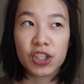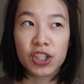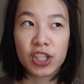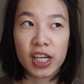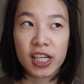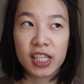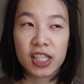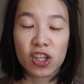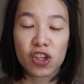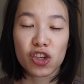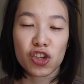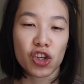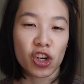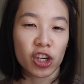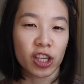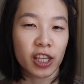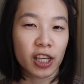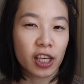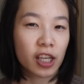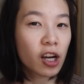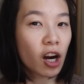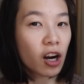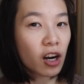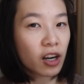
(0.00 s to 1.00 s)
She has a
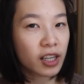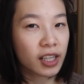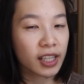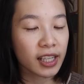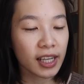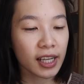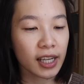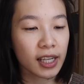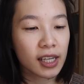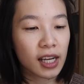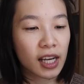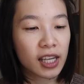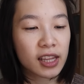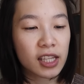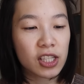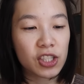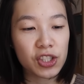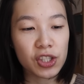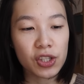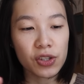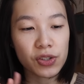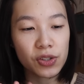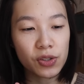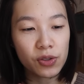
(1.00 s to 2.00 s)
chunky cardigan. I think
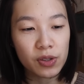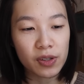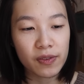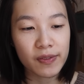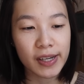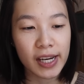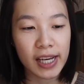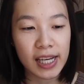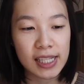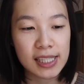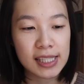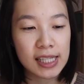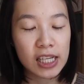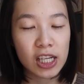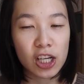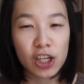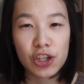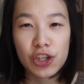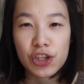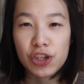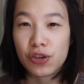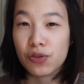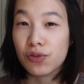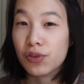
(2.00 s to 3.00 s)
she also even has like a
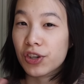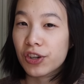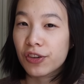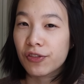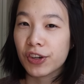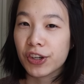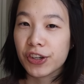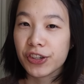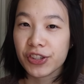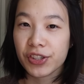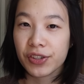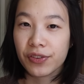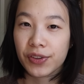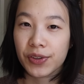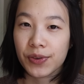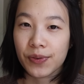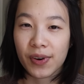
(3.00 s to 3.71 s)
junior version if